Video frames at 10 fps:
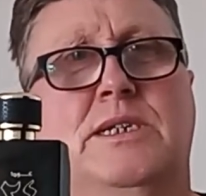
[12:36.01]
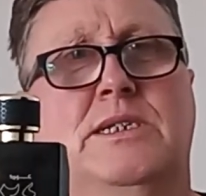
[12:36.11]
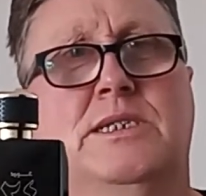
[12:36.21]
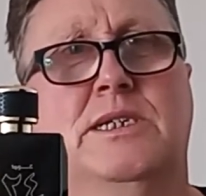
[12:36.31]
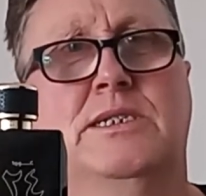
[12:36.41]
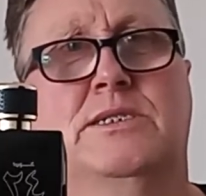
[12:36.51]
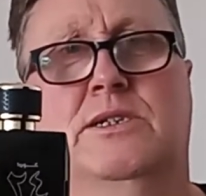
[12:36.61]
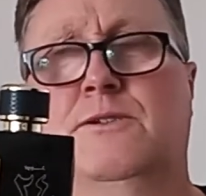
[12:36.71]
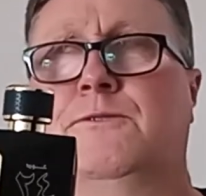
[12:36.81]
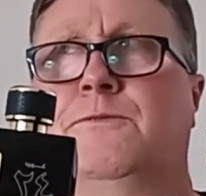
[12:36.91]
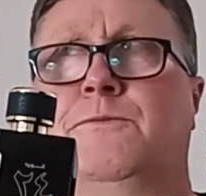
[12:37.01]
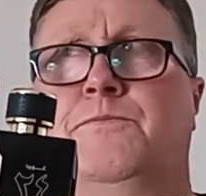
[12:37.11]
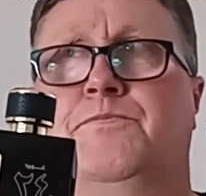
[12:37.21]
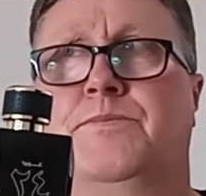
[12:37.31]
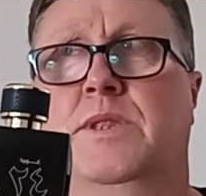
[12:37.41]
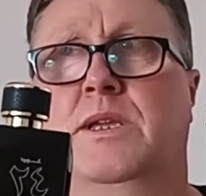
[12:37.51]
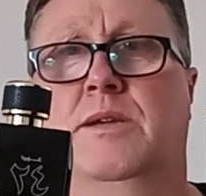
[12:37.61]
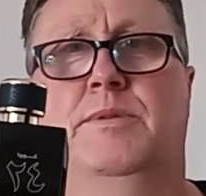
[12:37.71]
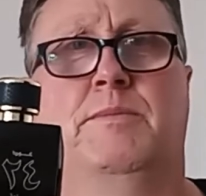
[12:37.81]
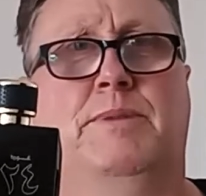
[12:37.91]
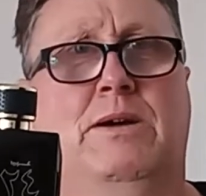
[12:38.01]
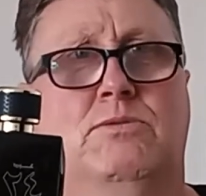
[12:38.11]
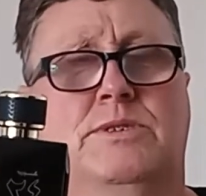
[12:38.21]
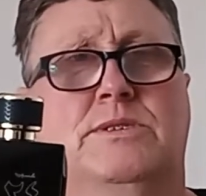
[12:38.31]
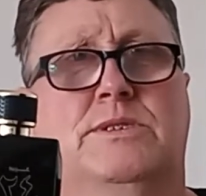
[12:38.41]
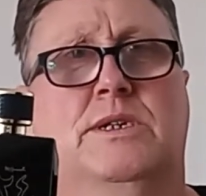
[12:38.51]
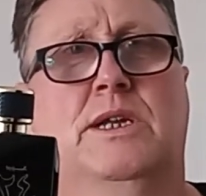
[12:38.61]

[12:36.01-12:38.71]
it is a bit potent.